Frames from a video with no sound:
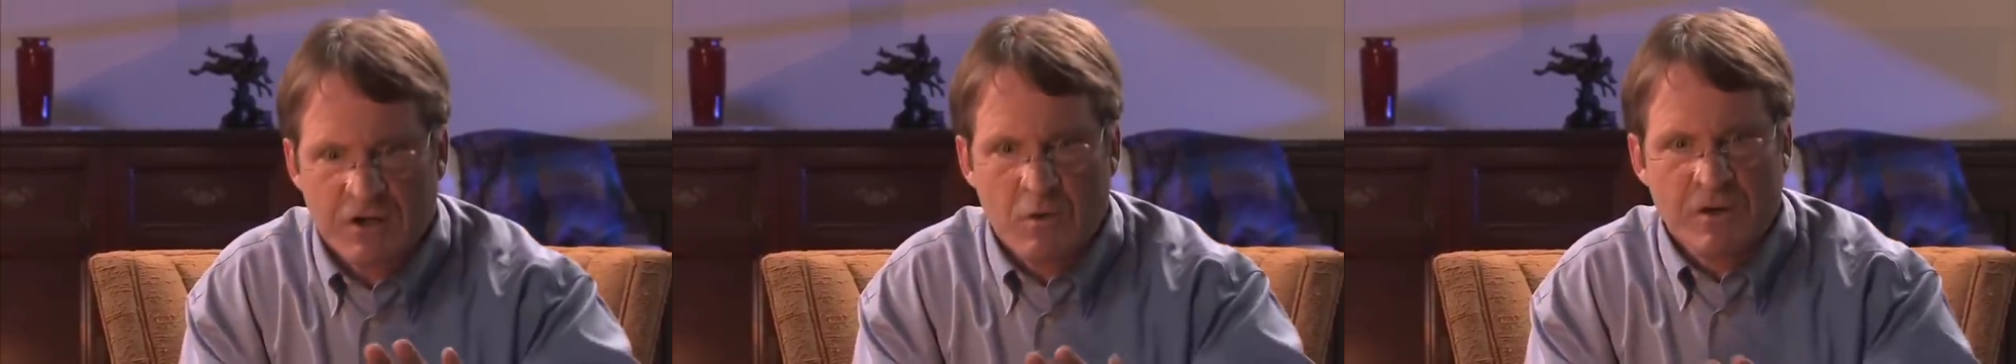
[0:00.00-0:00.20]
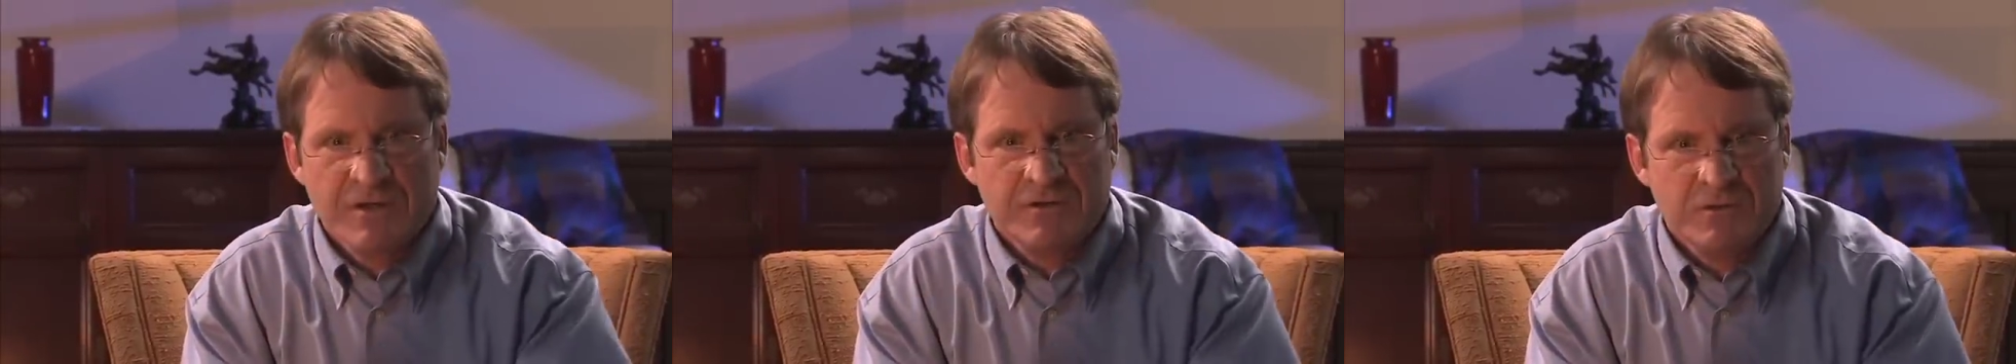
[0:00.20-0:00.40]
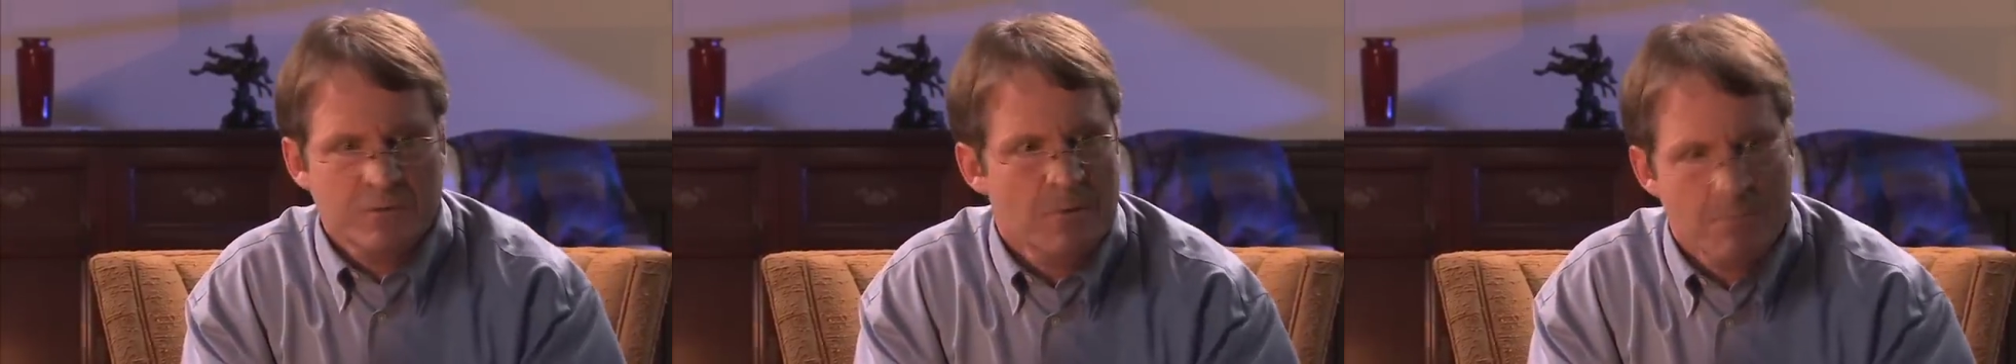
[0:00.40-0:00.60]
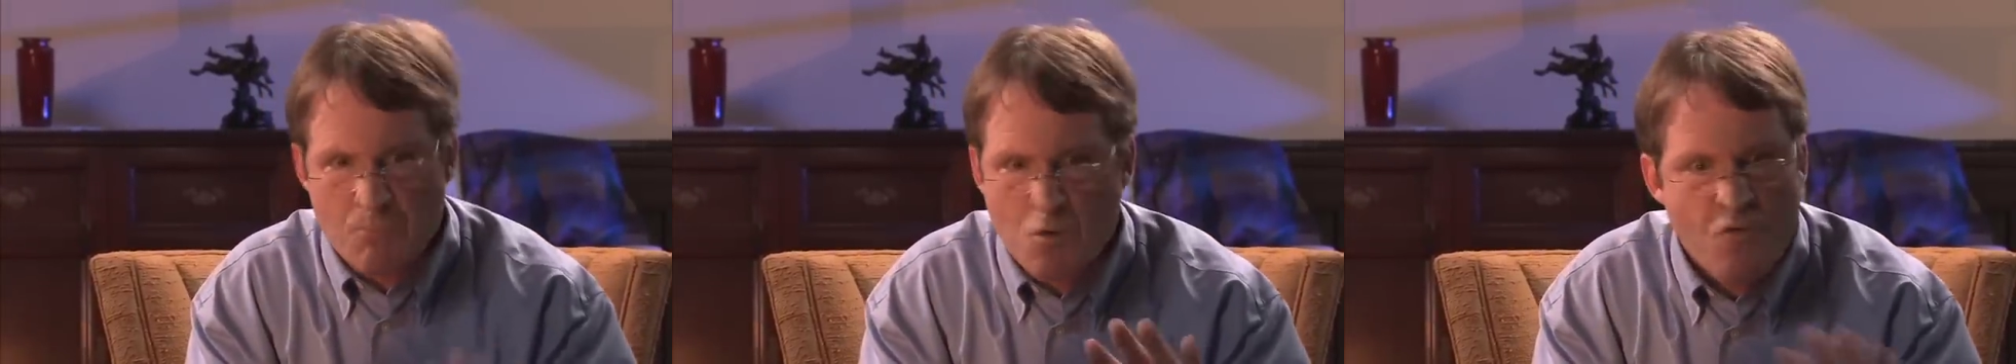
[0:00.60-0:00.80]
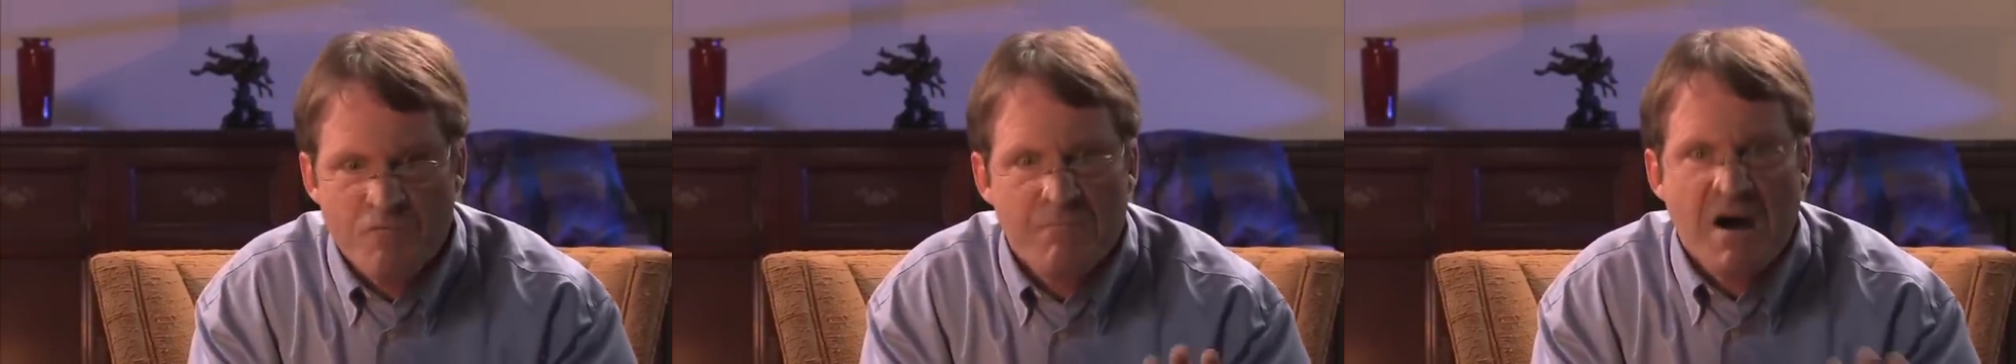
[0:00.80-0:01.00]
going to
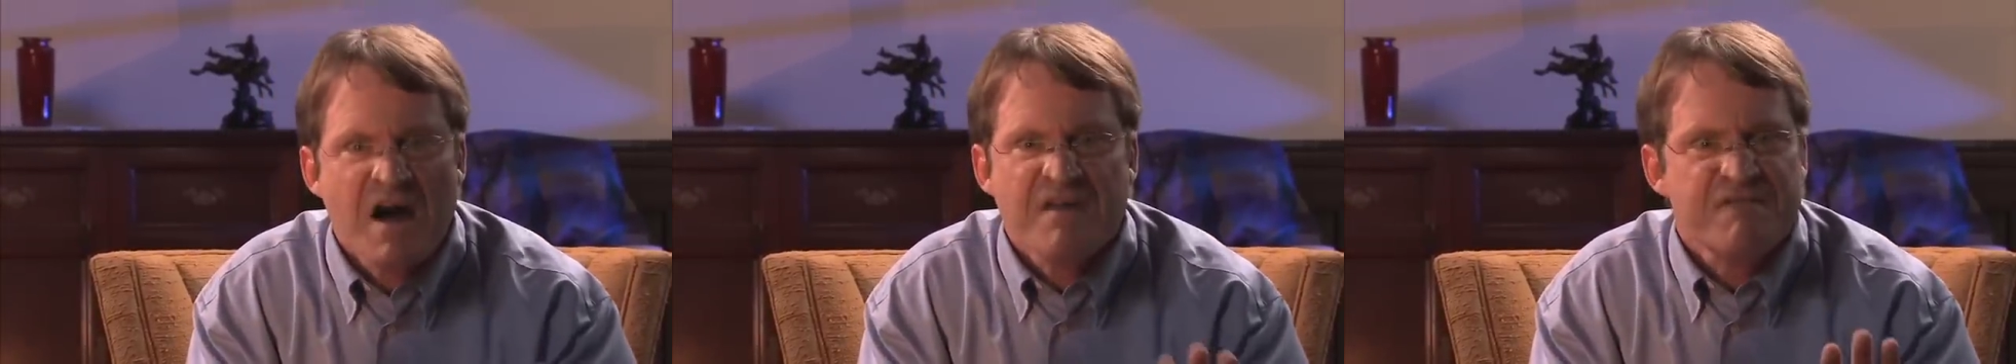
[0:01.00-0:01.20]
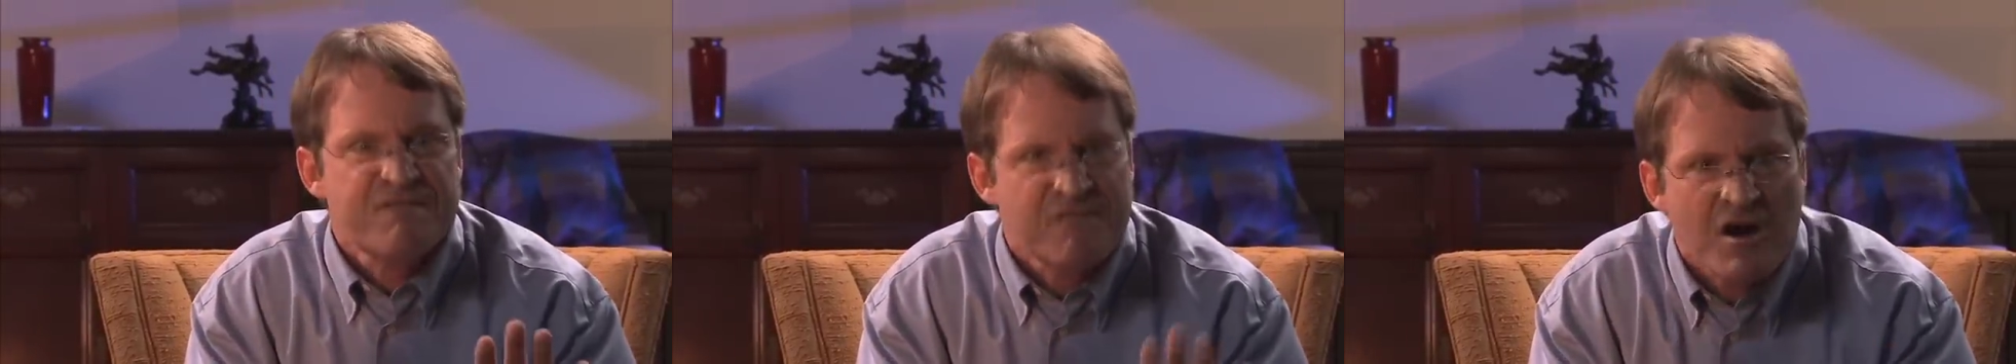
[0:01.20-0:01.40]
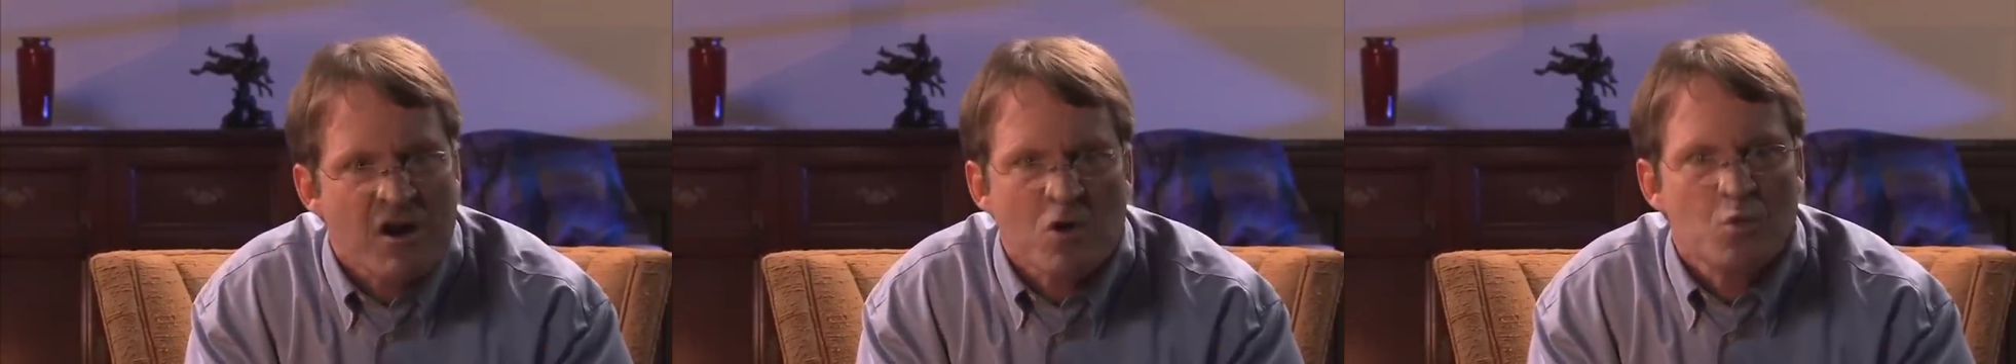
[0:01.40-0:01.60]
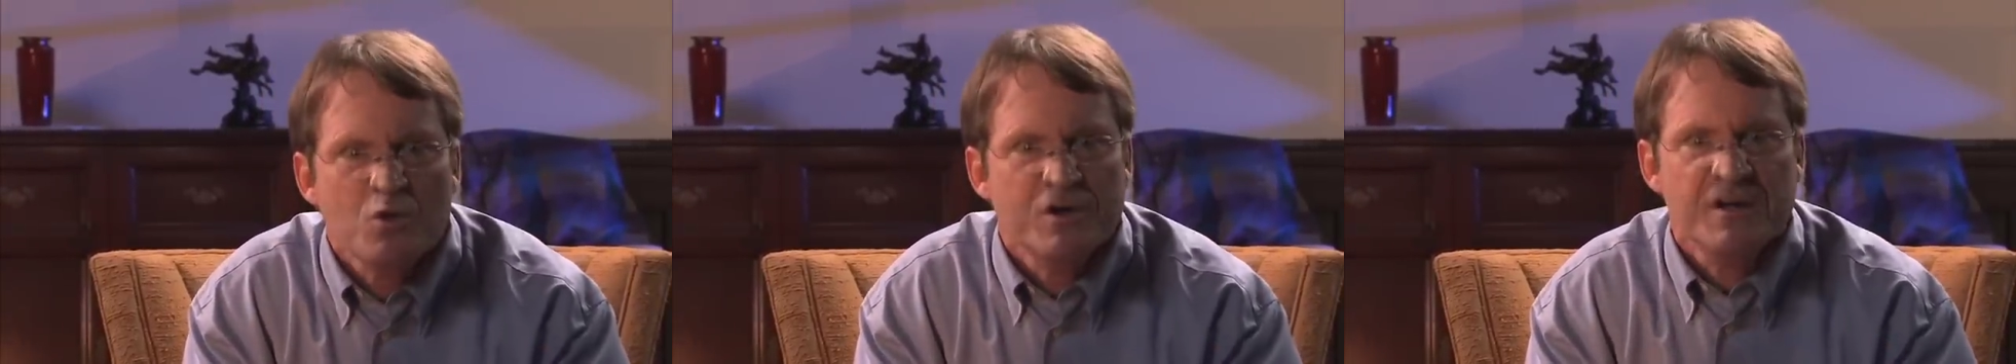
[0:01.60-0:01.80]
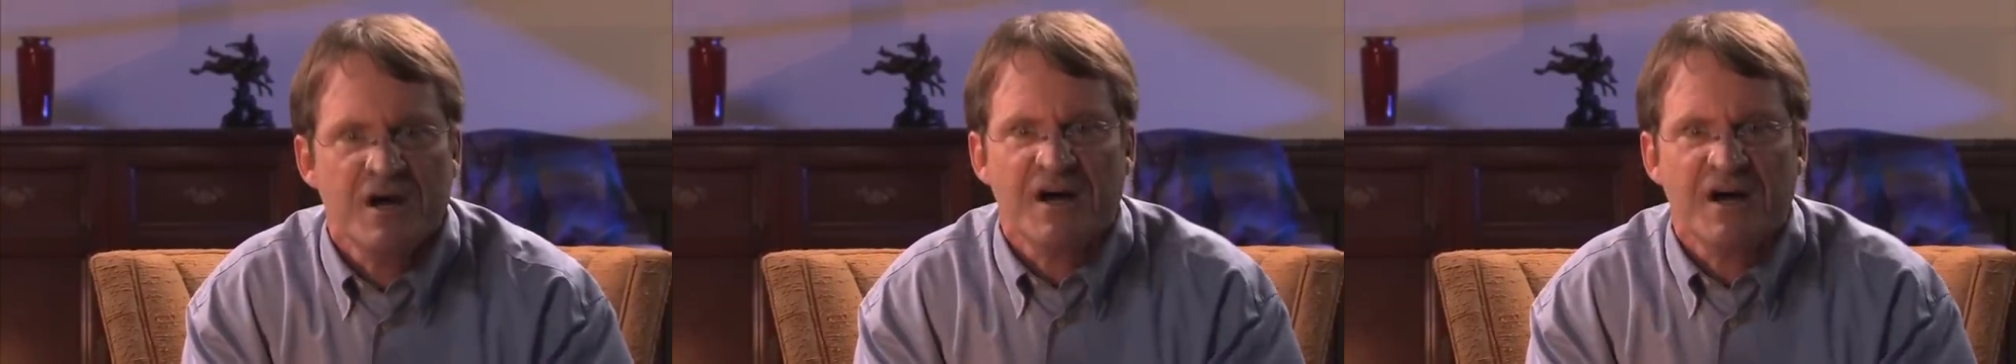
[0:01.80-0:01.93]
move my firewood